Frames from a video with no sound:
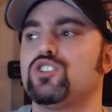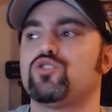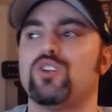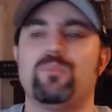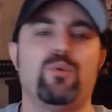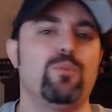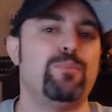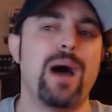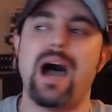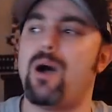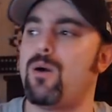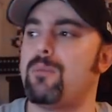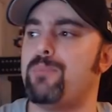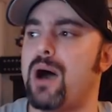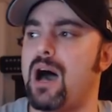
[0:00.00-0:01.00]
triple
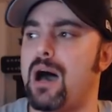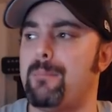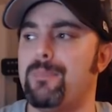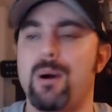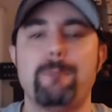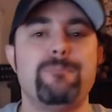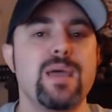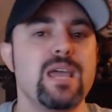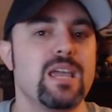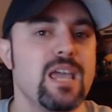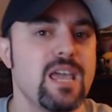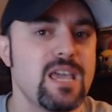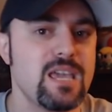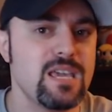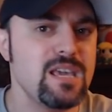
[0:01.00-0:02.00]
power bomb, but Big
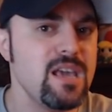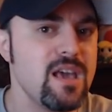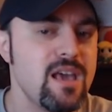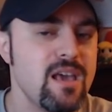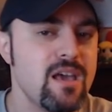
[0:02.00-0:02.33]
E